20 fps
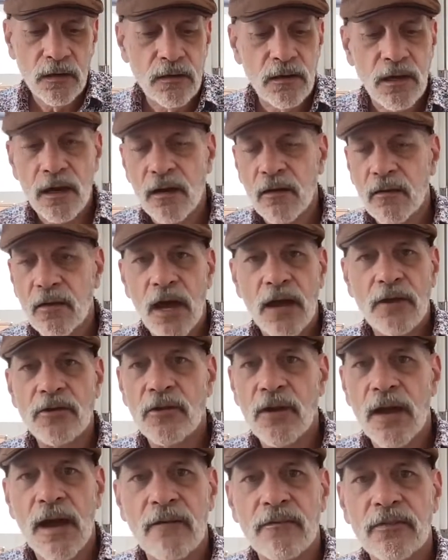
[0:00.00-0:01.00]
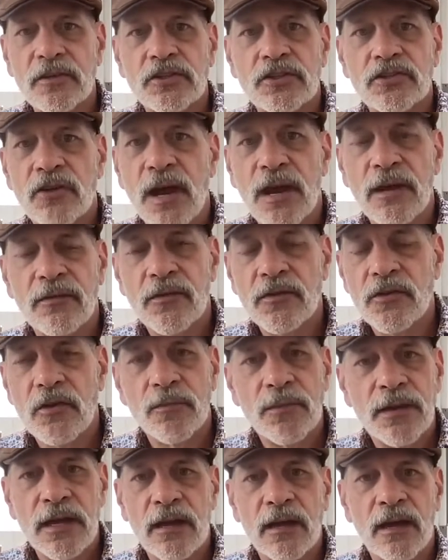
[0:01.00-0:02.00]
Yeah, and you have the strength and
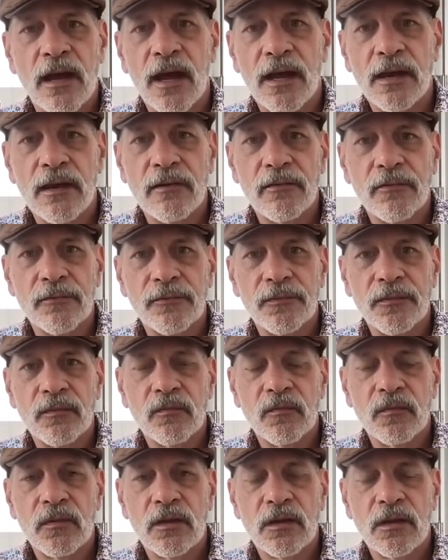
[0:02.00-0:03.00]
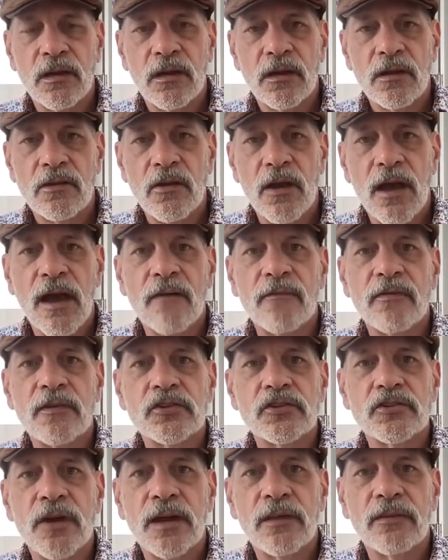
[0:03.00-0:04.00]
you're being guided. You have the
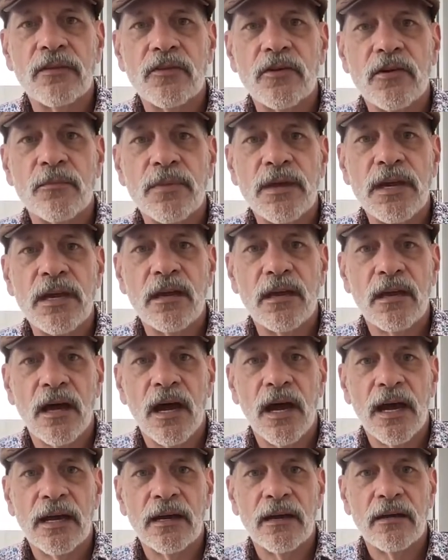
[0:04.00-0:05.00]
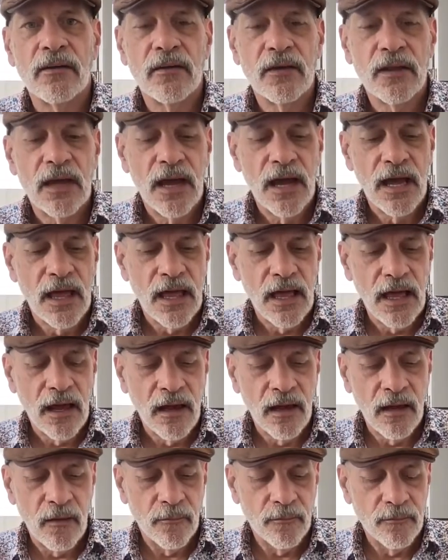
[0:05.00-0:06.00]
strength and you're being guided
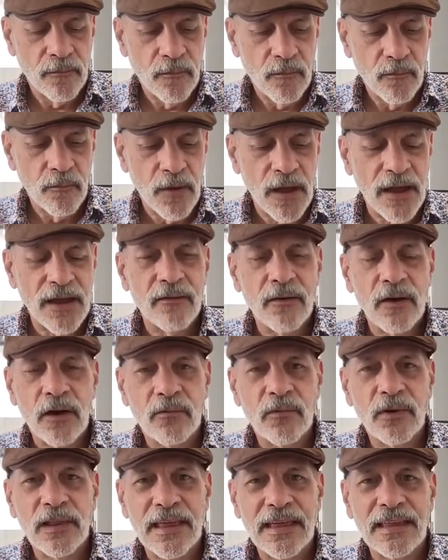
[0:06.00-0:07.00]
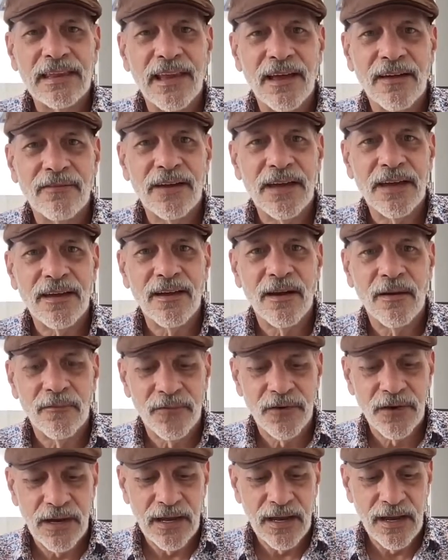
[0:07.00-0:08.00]
by a really loving,
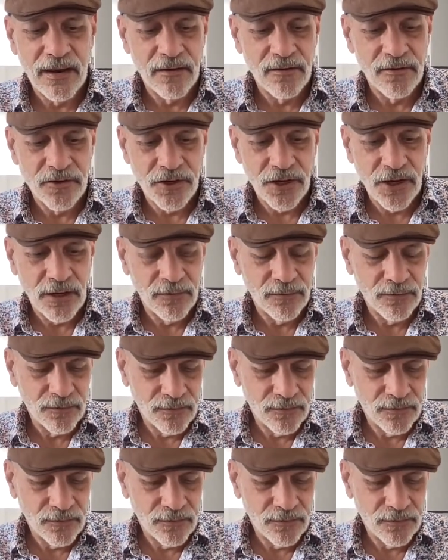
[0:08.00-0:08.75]
comforting energy.